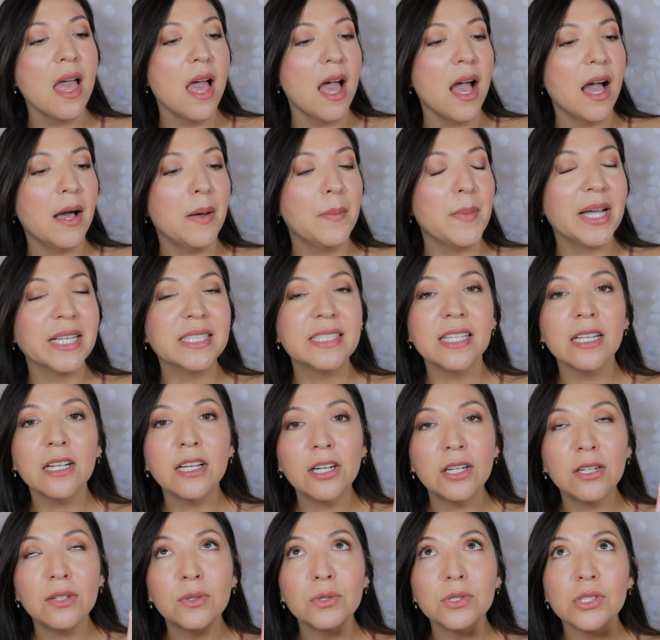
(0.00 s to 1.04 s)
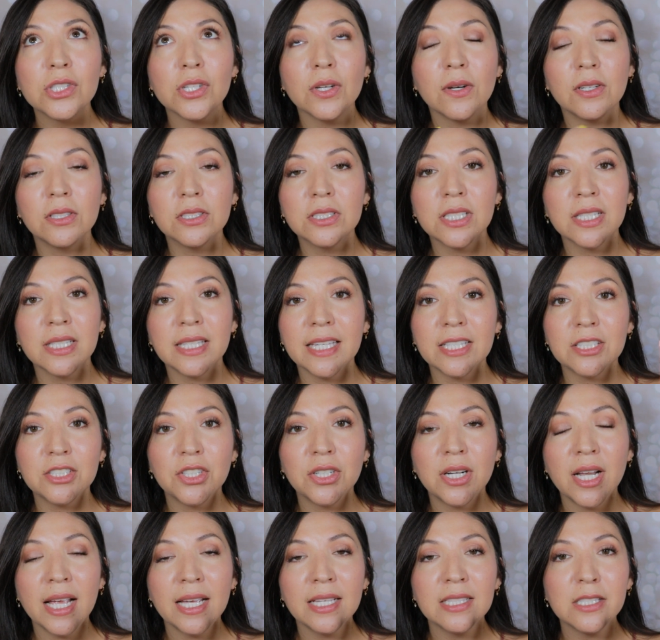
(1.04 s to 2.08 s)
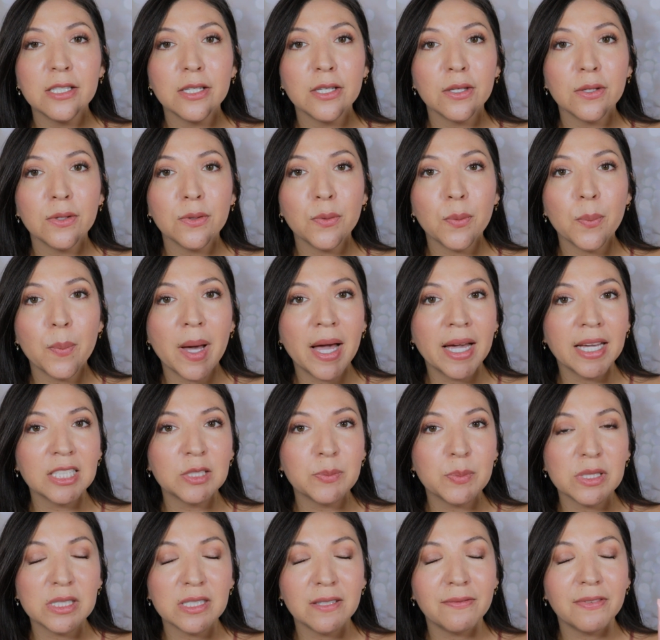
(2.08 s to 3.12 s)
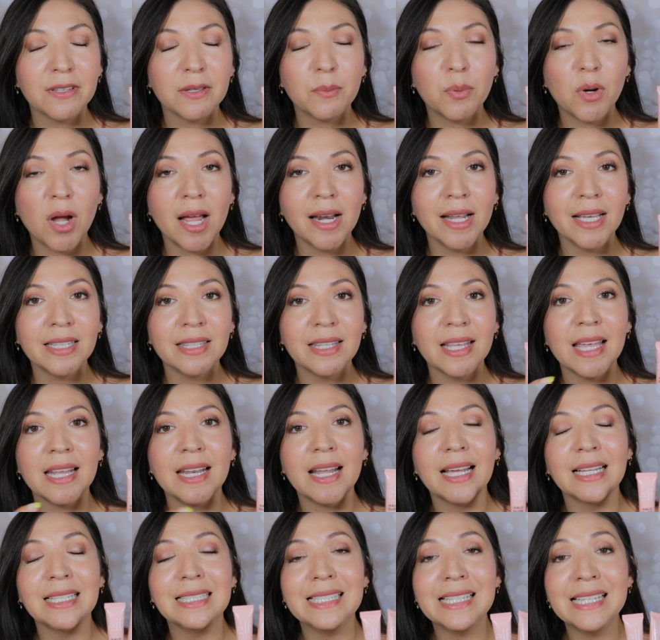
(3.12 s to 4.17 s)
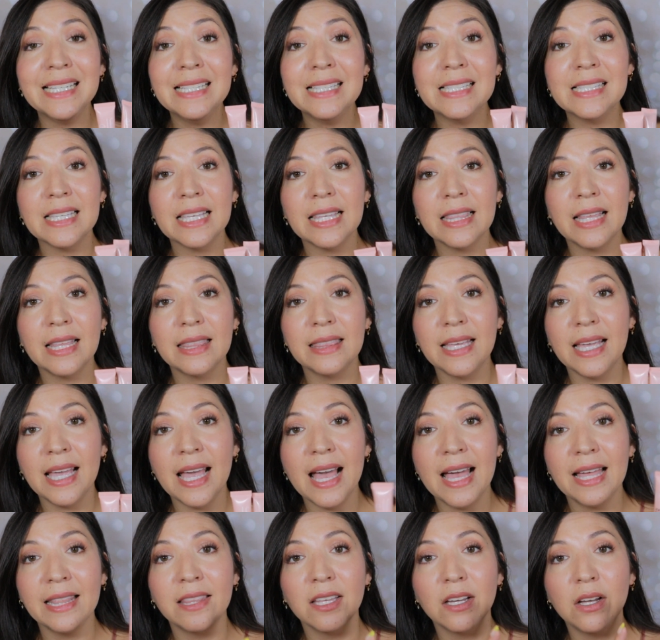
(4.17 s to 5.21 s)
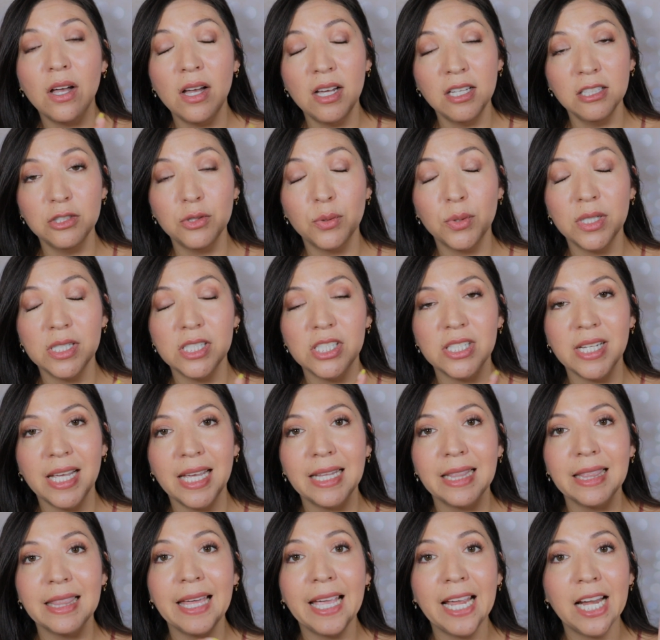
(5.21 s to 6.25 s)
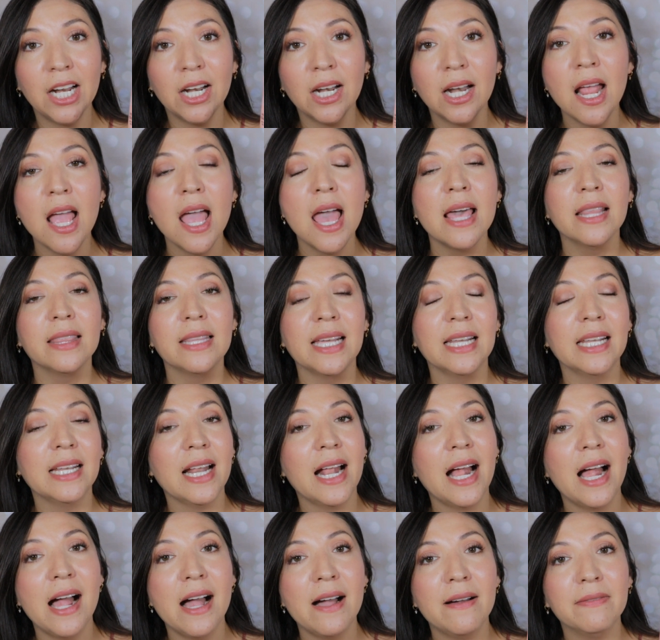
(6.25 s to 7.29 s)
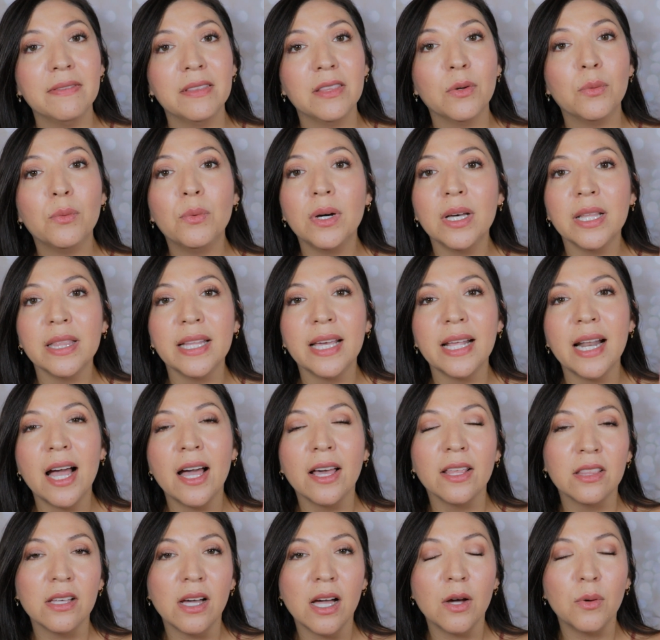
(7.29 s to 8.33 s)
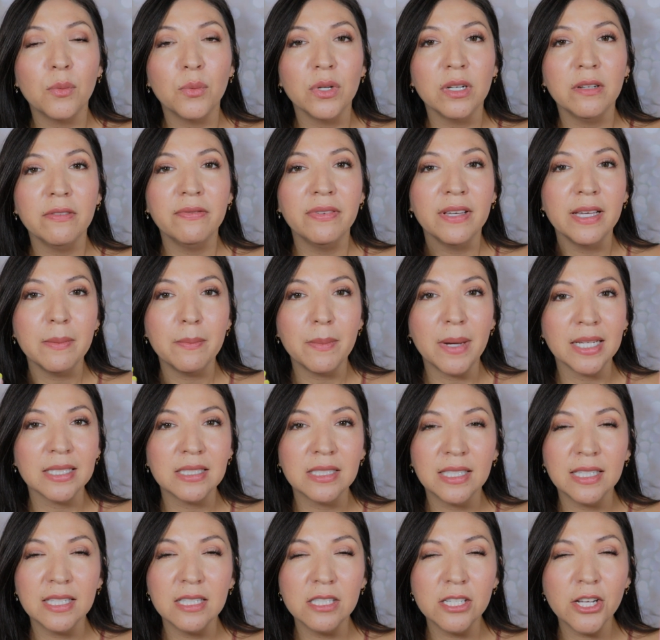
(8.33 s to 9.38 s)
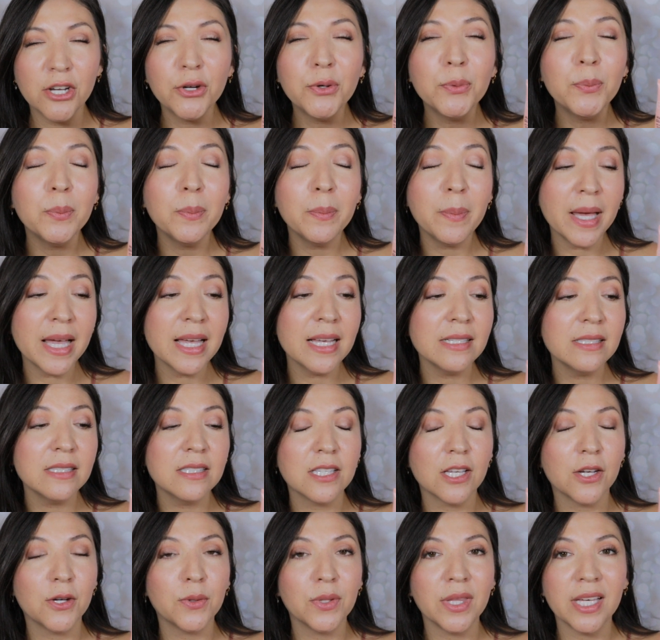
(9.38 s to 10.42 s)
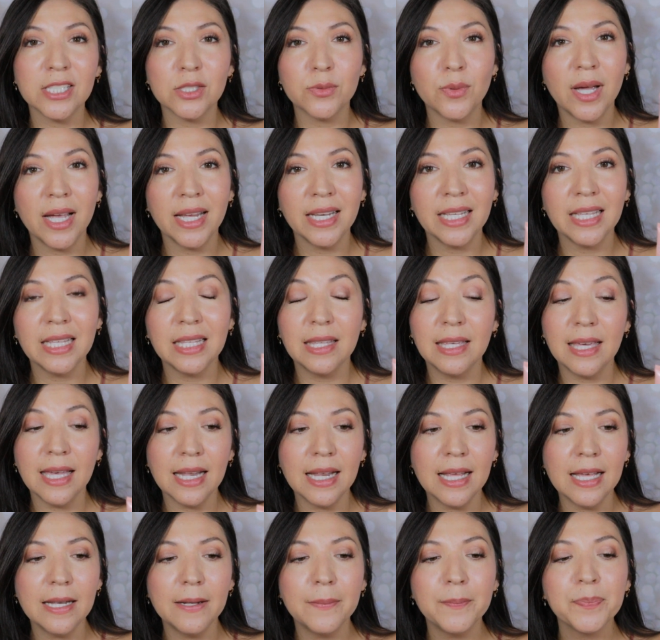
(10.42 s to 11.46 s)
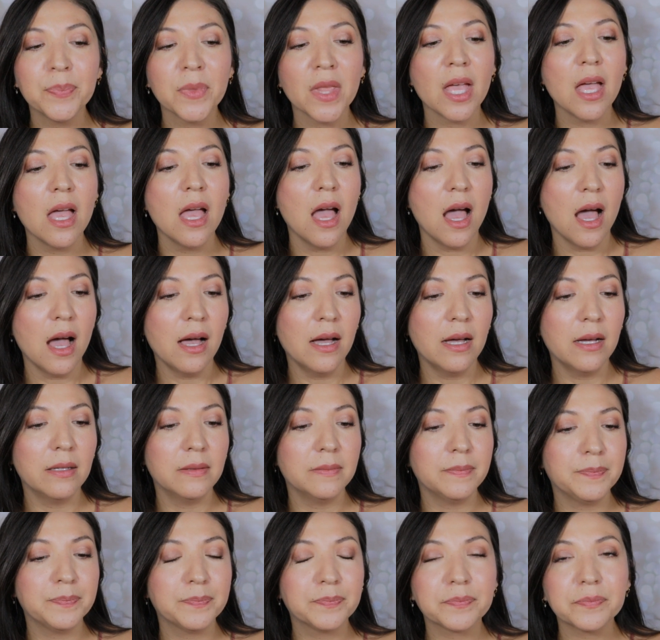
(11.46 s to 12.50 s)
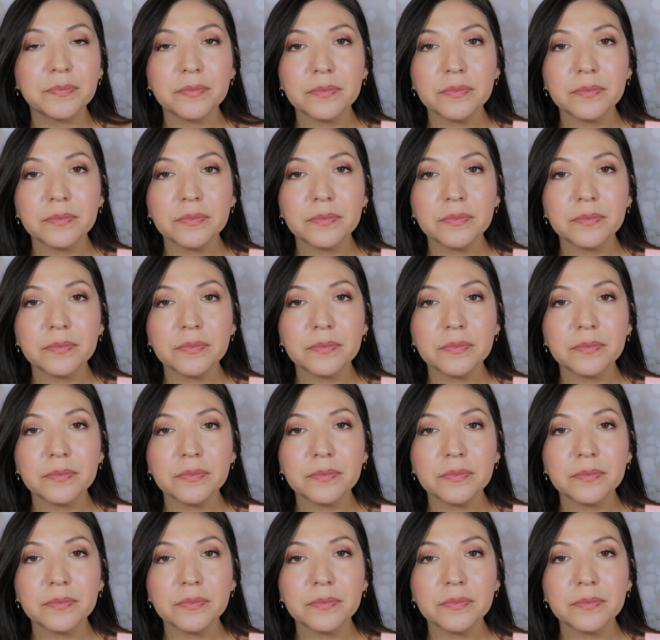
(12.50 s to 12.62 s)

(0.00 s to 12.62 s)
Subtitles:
I did go to Ulta yesterday to buy a specific product, and I did see that they had the contoured shade there. They didn't have the one that I thought would fit my skin tone best, so that's why I didn't get it.